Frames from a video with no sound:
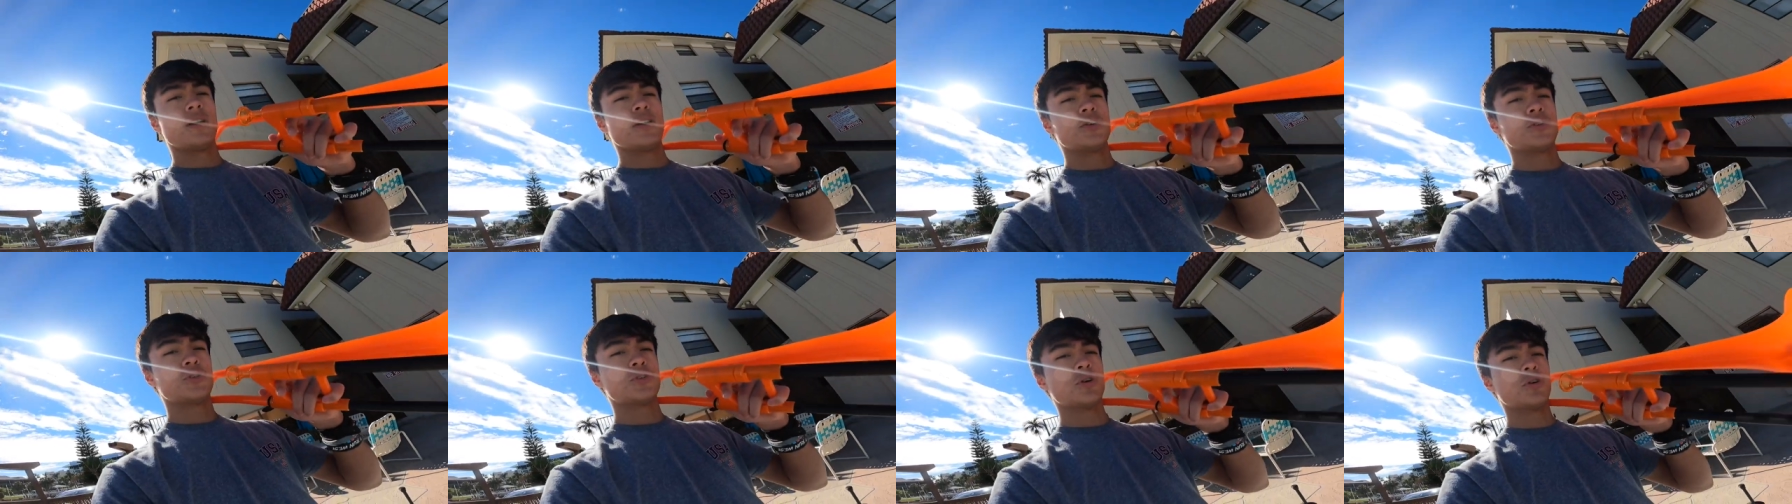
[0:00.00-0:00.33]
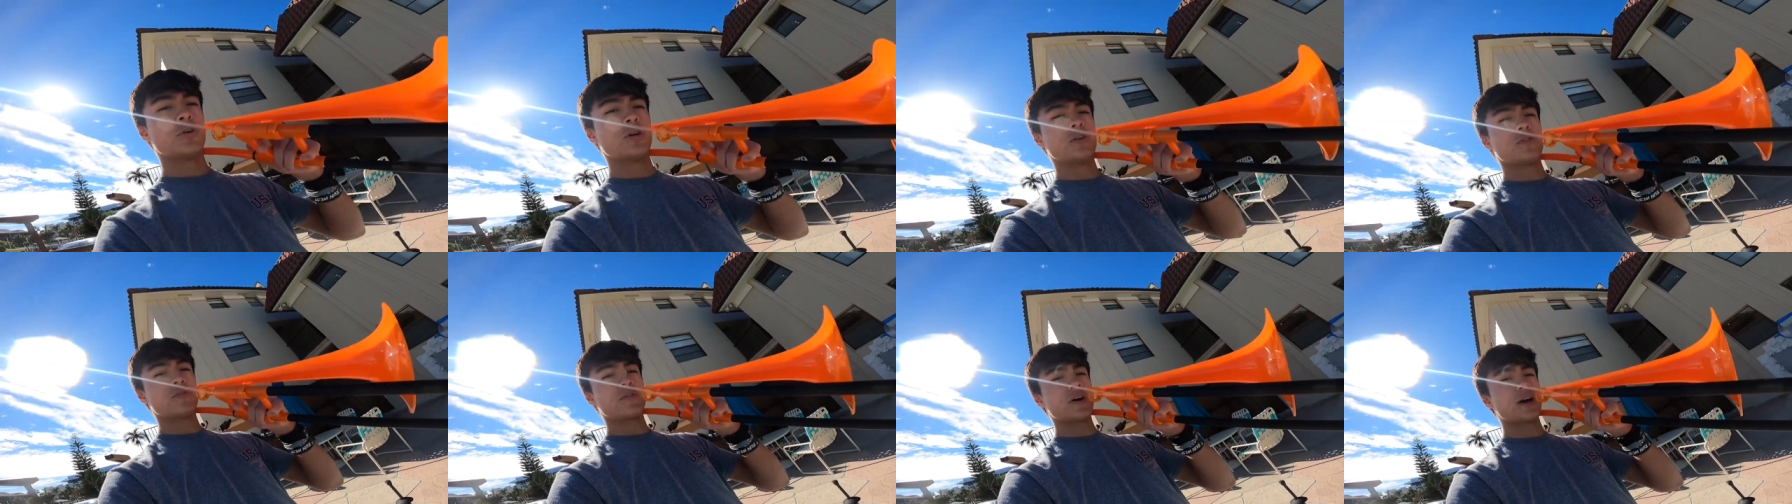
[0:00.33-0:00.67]

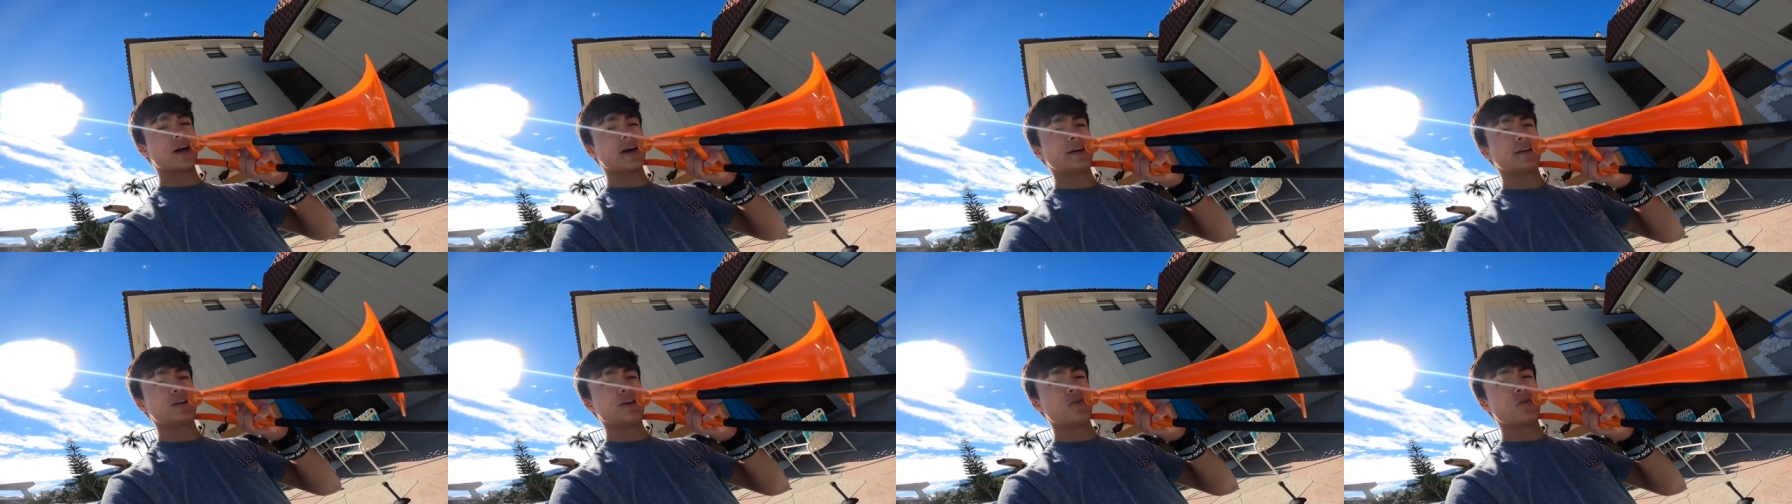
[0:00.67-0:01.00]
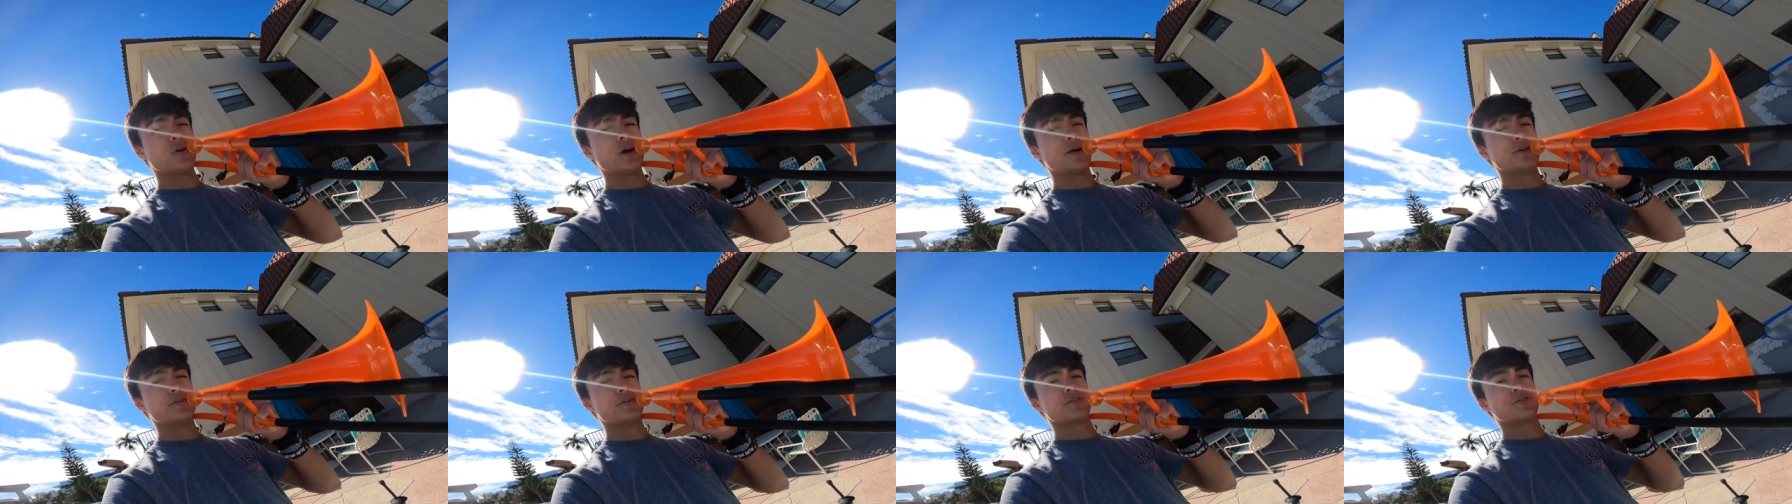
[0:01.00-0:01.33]
So if I
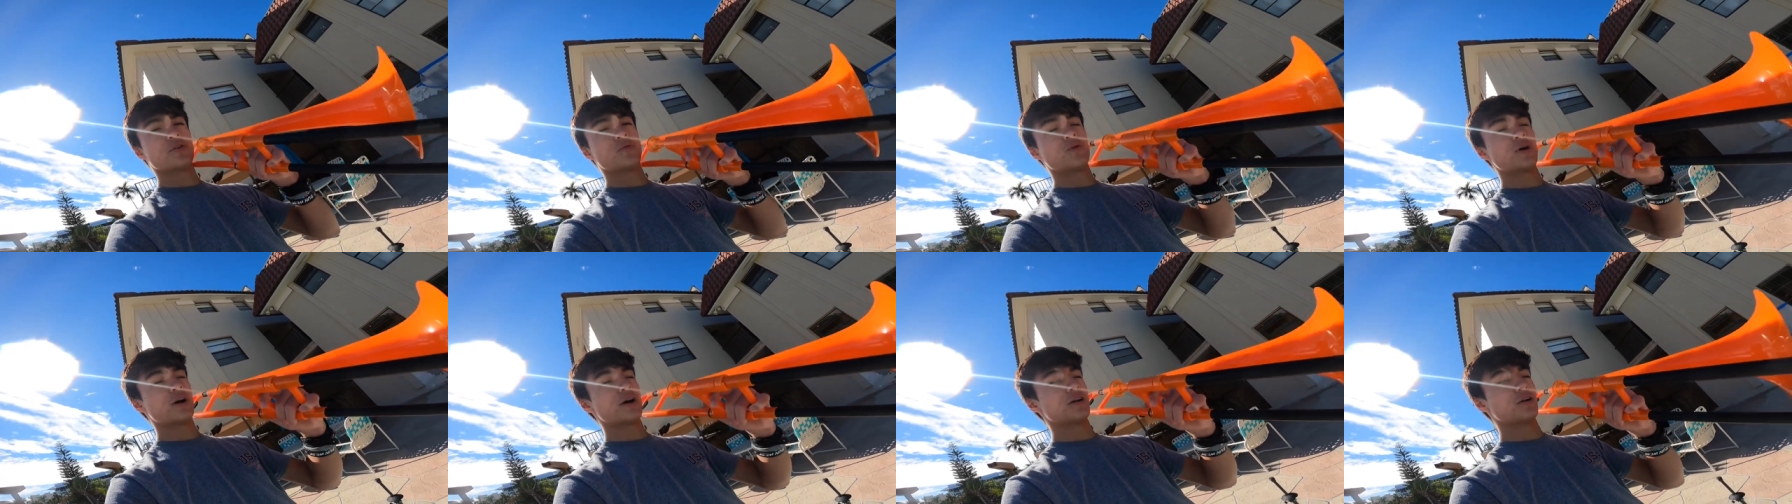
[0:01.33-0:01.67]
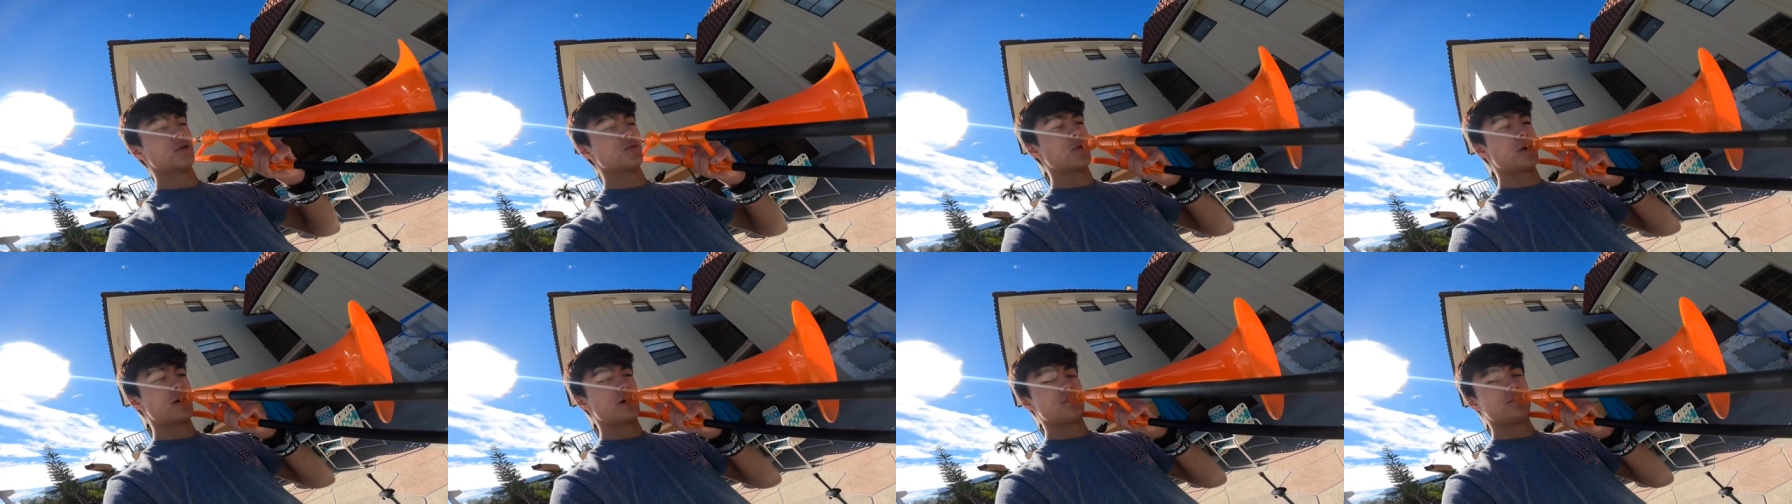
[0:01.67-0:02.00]
go under the
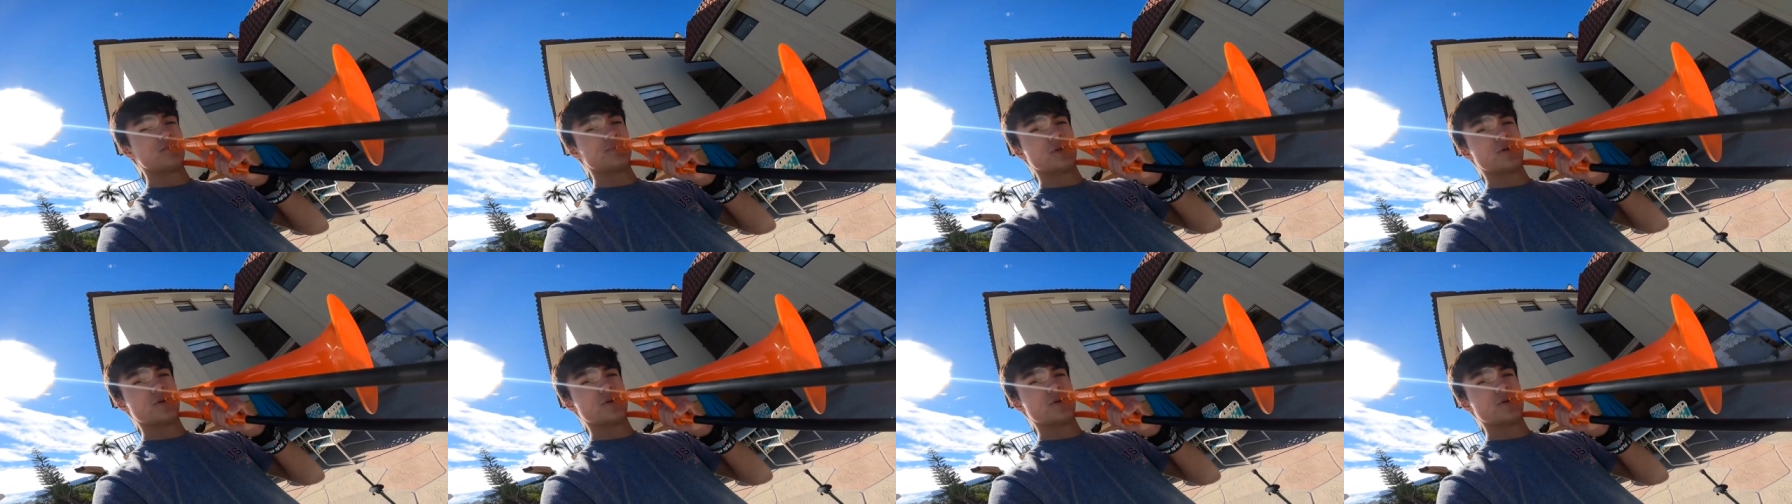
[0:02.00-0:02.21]
water while I'm